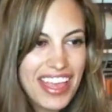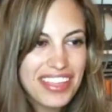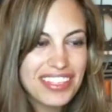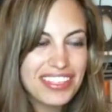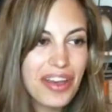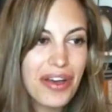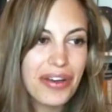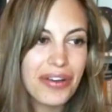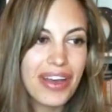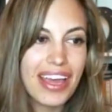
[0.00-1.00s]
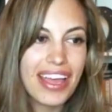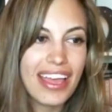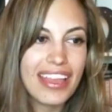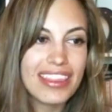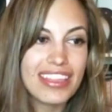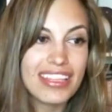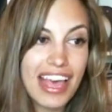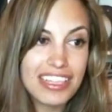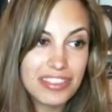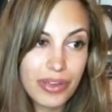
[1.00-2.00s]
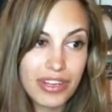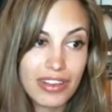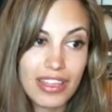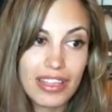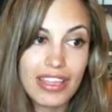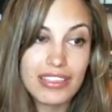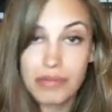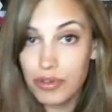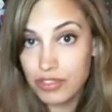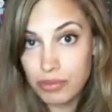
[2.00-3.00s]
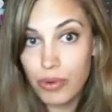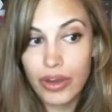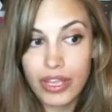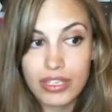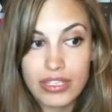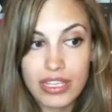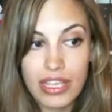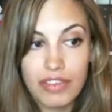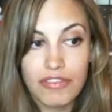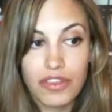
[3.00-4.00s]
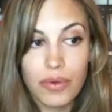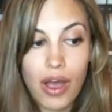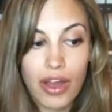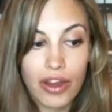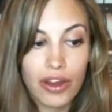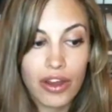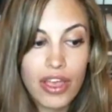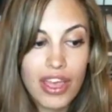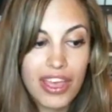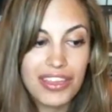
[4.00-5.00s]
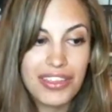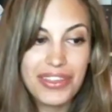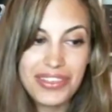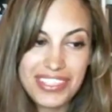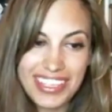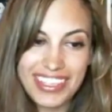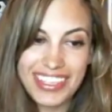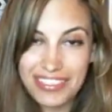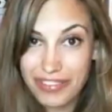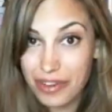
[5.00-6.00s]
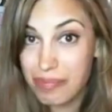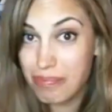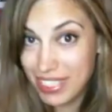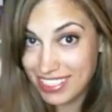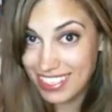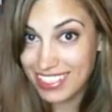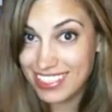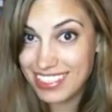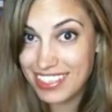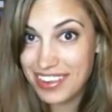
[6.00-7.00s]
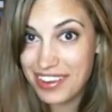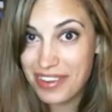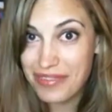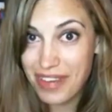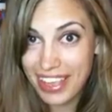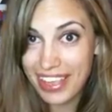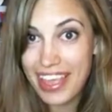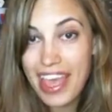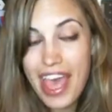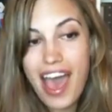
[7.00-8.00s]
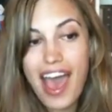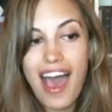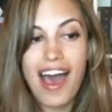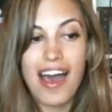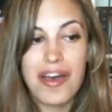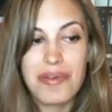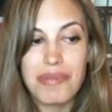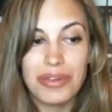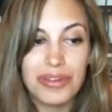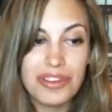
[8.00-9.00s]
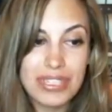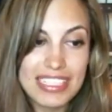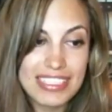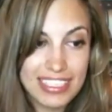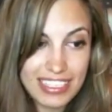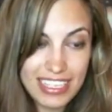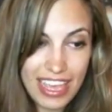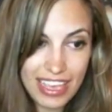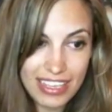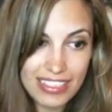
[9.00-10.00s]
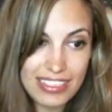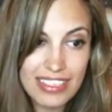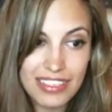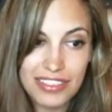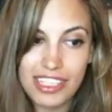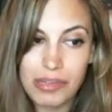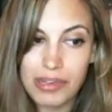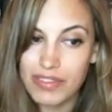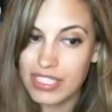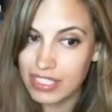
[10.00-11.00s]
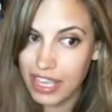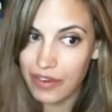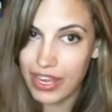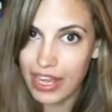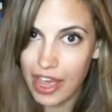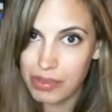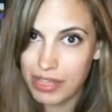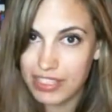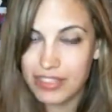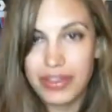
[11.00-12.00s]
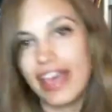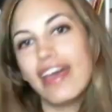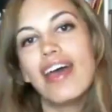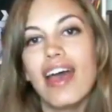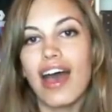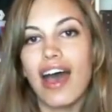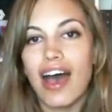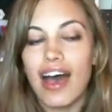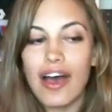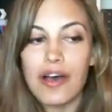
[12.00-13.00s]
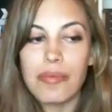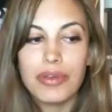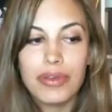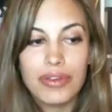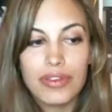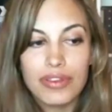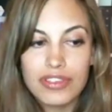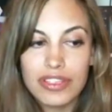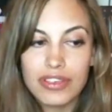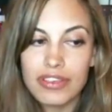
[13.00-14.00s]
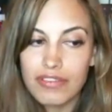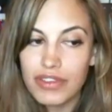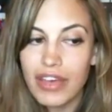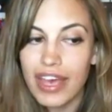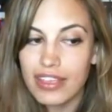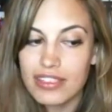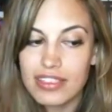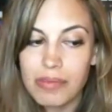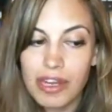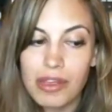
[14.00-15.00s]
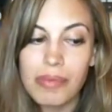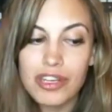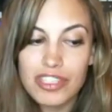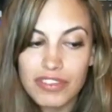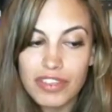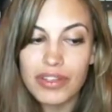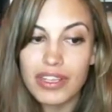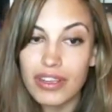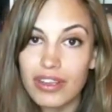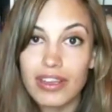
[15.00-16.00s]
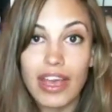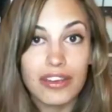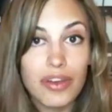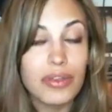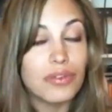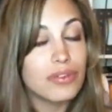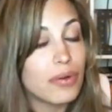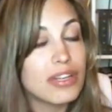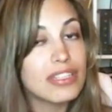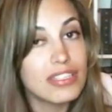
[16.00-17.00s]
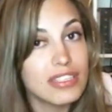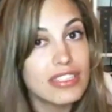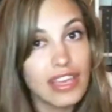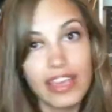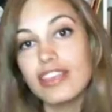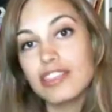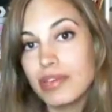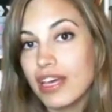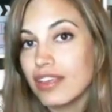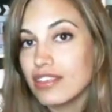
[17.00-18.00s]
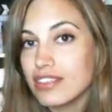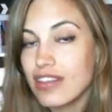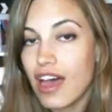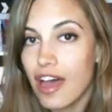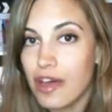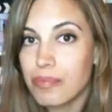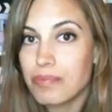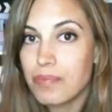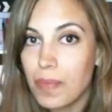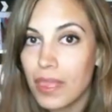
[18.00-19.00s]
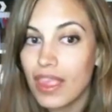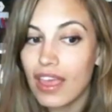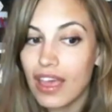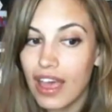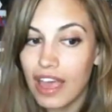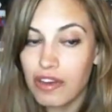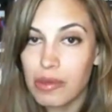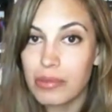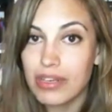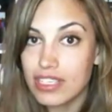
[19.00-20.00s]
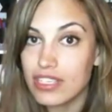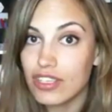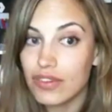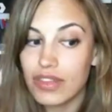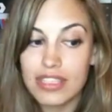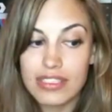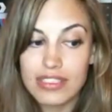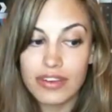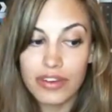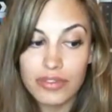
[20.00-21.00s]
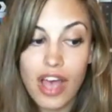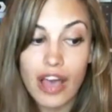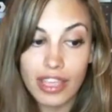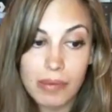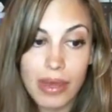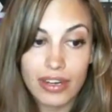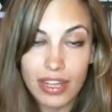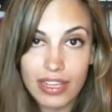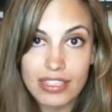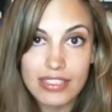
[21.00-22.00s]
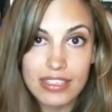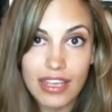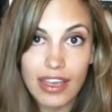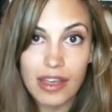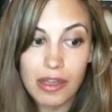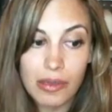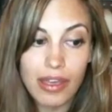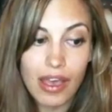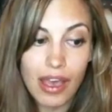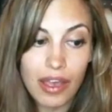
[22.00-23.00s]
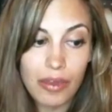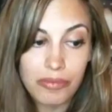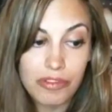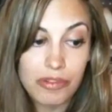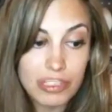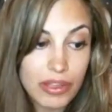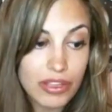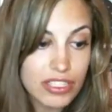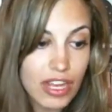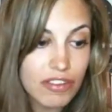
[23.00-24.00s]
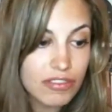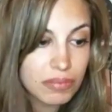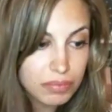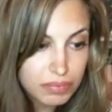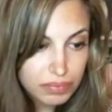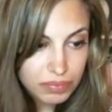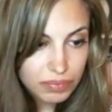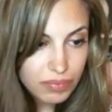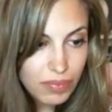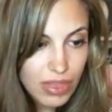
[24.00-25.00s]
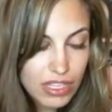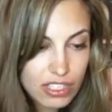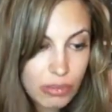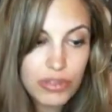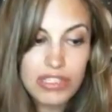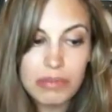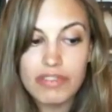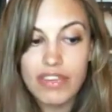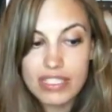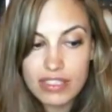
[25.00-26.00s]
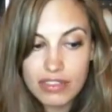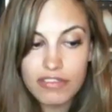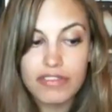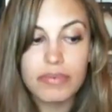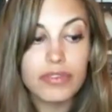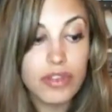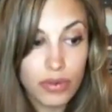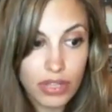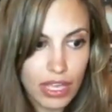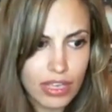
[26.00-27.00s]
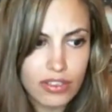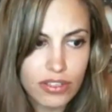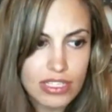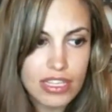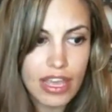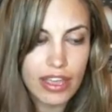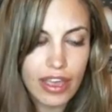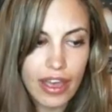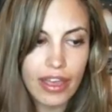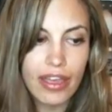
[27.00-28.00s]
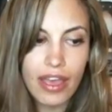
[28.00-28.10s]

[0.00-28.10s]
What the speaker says: So the last one is the most important. If you are using this for business, right? Who knows what a CTA is? There's a little bit of a delay right now, but that's okay. If you guys, a bunch of you in here, I know you know what a CTA is, because I remember teaching you these, or talking about it at least for some other stuff. Someone who seems evasive, totally, I could totally see that, yeah.